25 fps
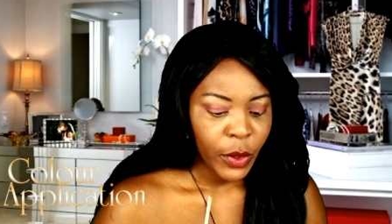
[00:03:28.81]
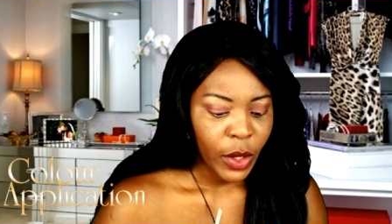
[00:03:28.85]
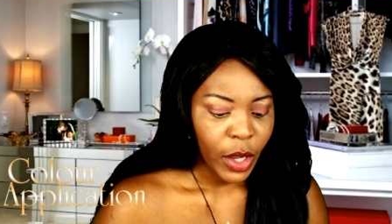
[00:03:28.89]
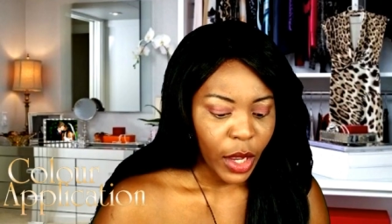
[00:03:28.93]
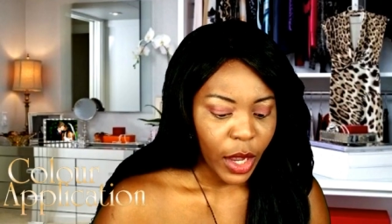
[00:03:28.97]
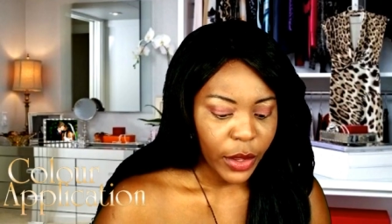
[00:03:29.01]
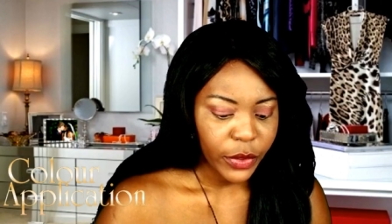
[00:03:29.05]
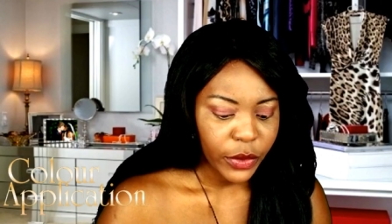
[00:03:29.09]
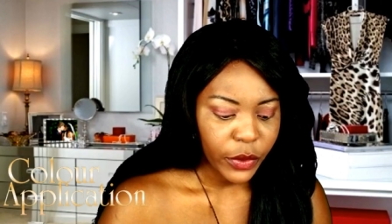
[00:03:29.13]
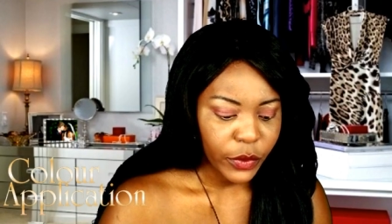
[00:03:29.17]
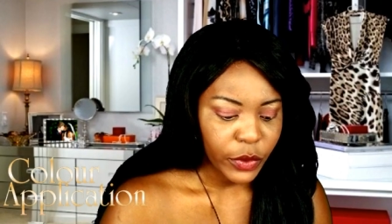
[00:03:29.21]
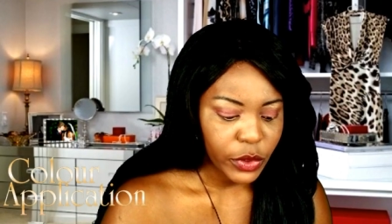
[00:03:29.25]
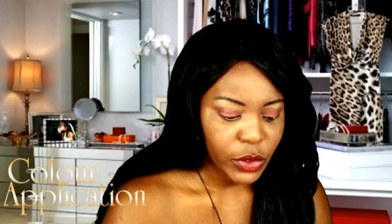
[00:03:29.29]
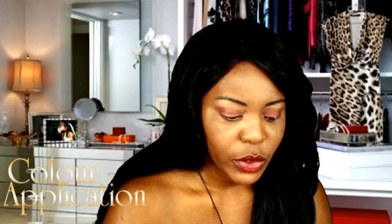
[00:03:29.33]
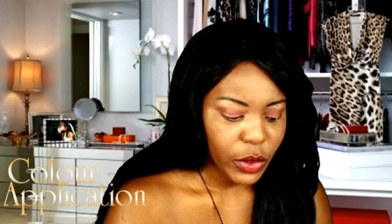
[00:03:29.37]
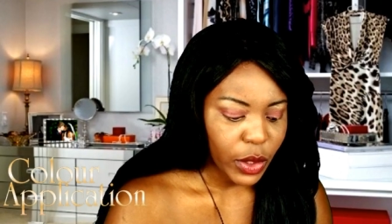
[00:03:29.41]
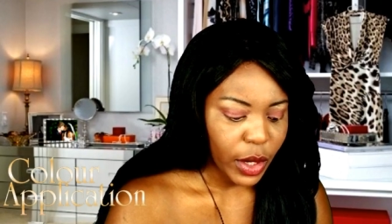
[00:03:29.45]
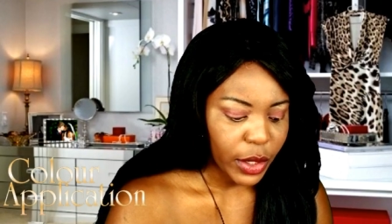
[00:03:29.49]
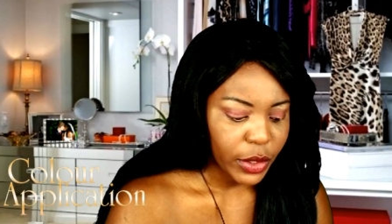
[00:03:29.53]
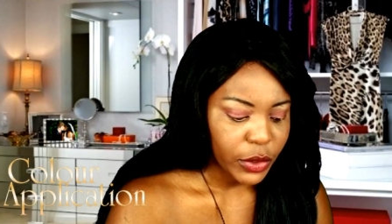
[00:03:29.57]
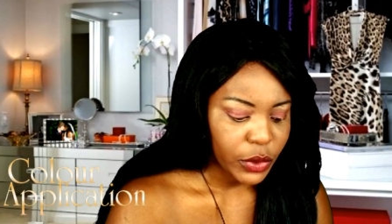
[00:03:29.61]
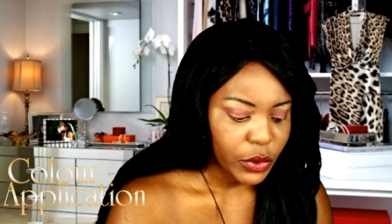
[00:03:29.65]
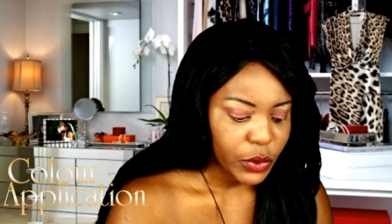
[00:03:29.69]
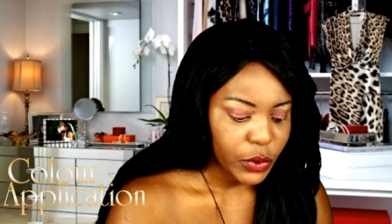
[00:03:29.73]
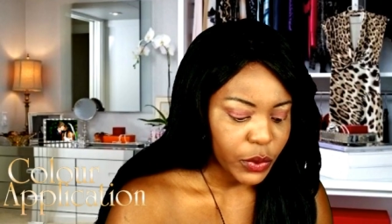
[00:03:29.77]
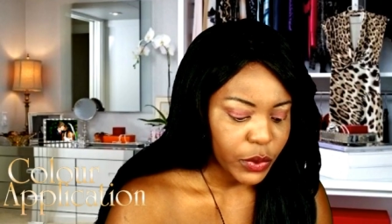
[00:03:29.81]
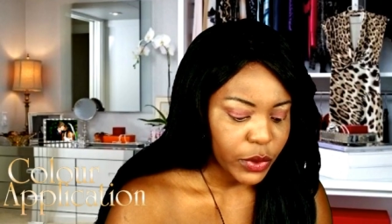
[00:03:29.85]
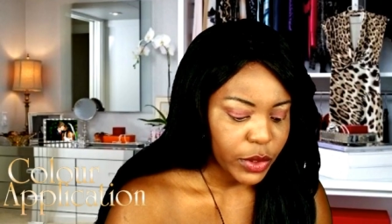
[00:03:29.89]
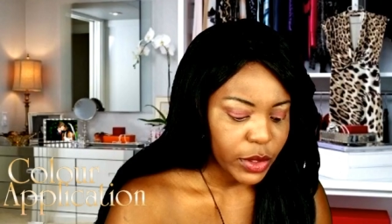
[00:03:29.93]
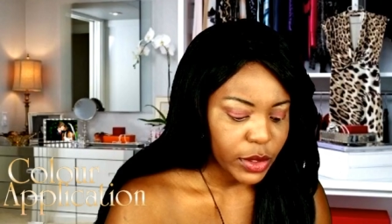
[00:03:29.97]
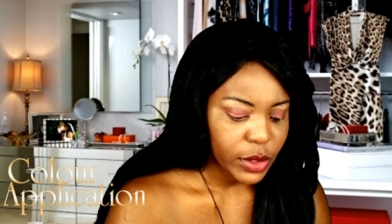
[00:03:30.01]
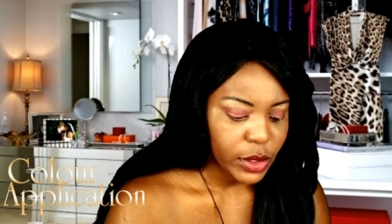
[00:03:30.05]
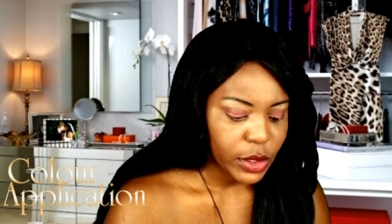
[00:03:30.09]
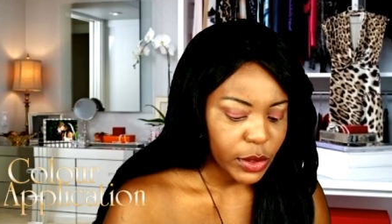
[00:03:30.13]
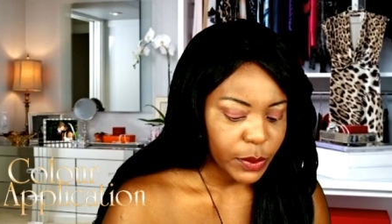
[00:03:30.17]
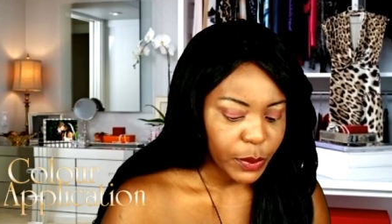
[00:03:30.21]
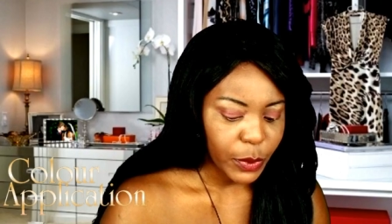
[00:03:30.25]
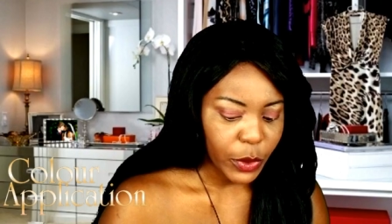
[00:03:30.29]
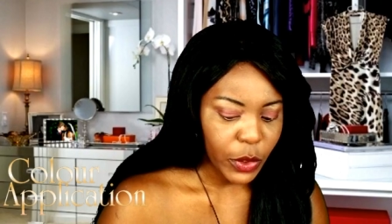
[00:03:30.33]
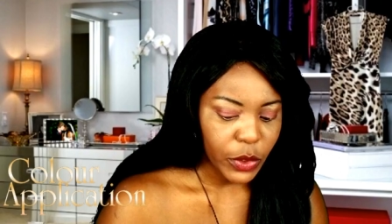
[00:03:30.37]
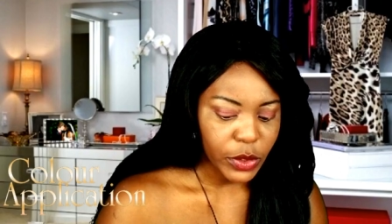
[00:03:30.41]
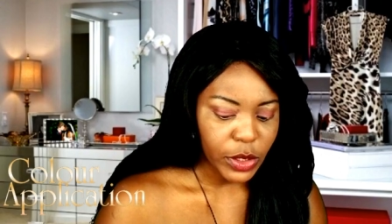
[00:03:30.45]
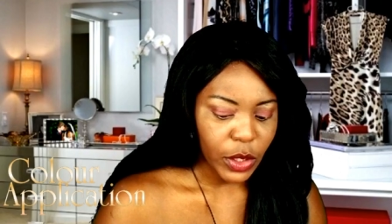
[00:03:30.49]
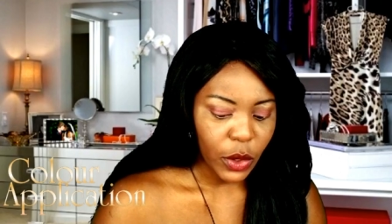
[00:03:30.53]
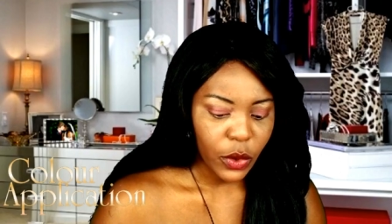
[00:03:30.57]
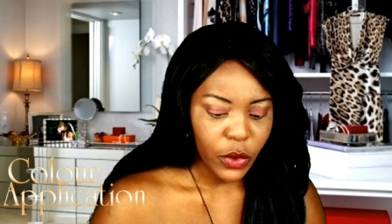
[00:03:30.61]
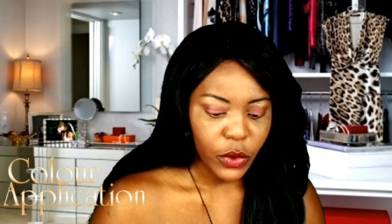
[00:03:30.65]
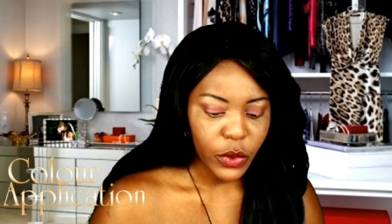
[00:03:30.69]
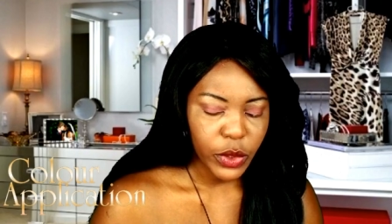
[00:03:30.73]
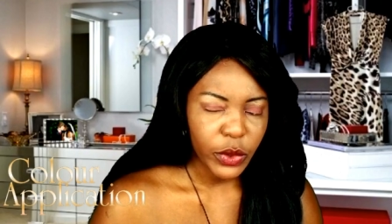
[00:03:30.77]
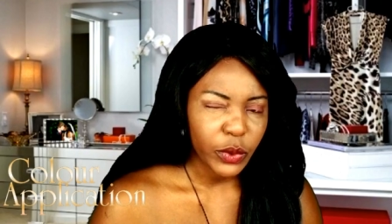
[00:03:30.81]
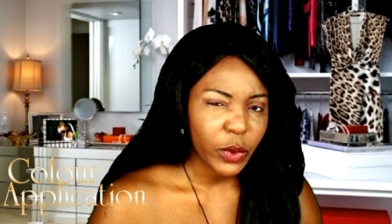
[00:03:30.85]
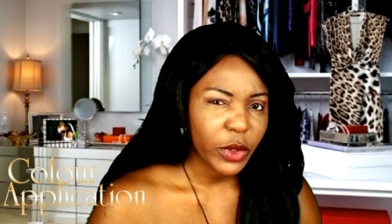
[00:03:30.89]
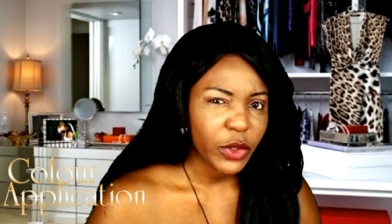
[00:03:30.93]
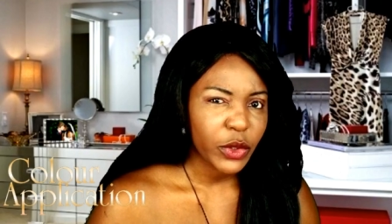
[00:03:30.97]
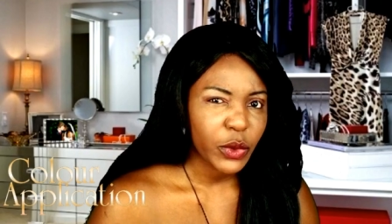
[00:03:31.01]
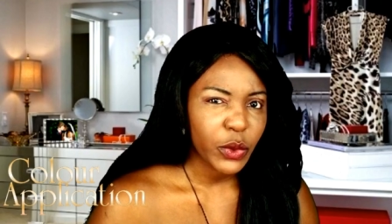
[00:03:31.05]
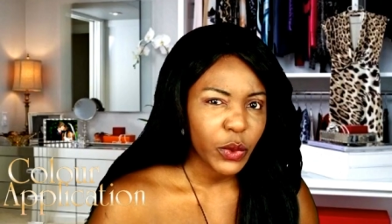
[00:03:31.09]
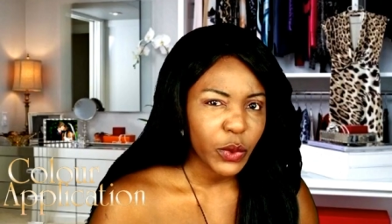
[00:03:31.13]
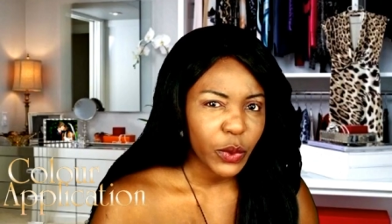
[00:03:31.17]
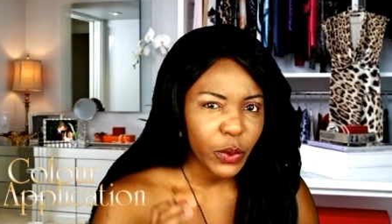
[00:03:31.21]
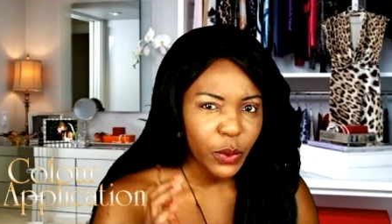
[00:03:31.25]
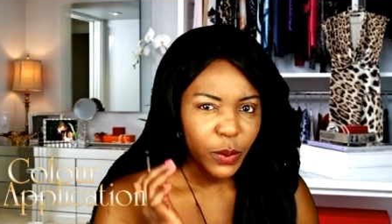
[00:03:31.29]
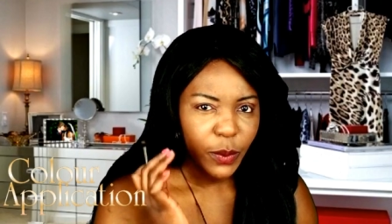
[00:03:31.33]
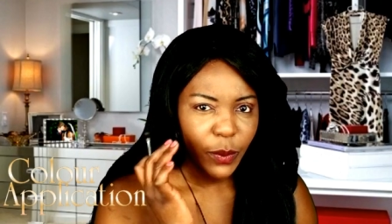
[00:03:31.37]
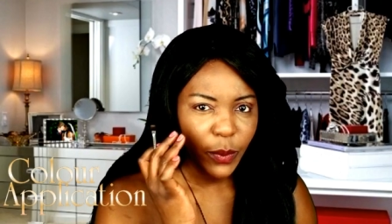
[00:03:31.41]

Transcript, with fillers: and the reason I do this is because I always want to